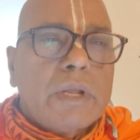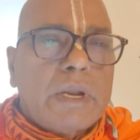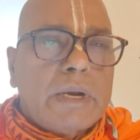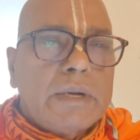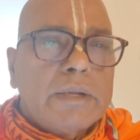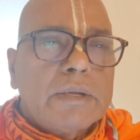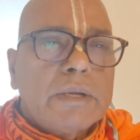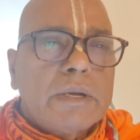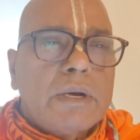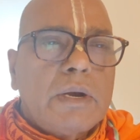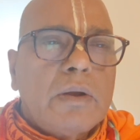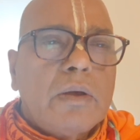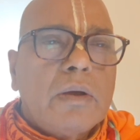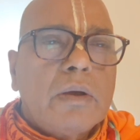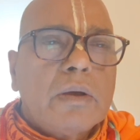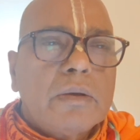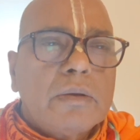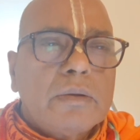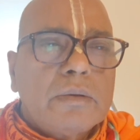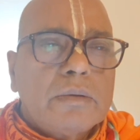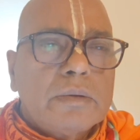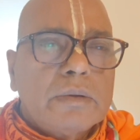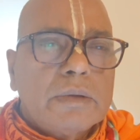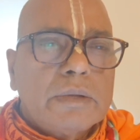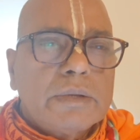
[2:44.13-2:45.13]
There is a
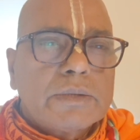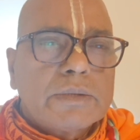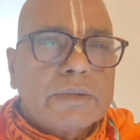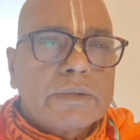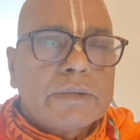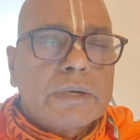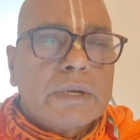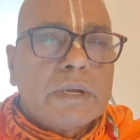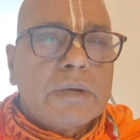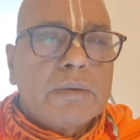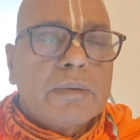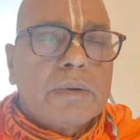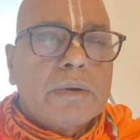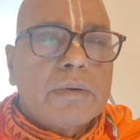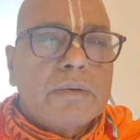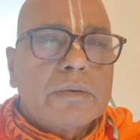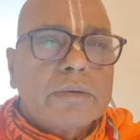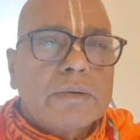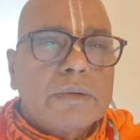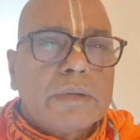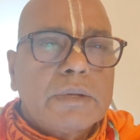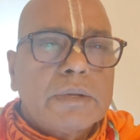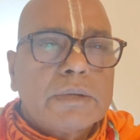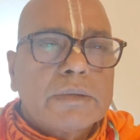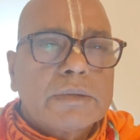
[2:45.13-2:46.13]
long history
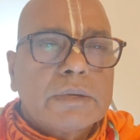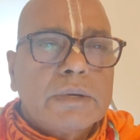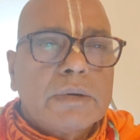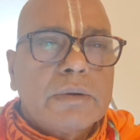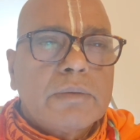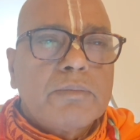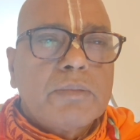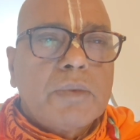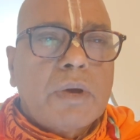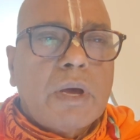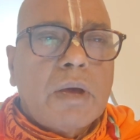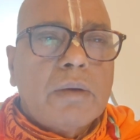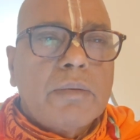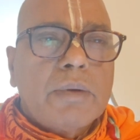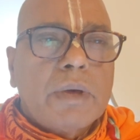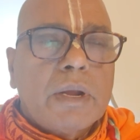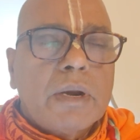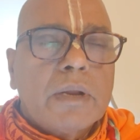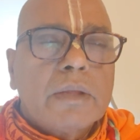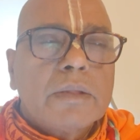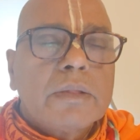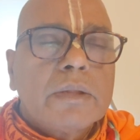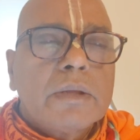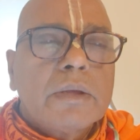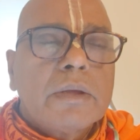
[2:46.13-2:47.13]
about this in
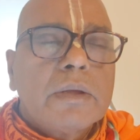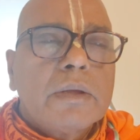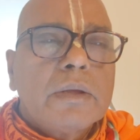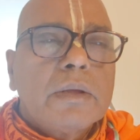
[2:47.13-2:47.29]
Mahabharata.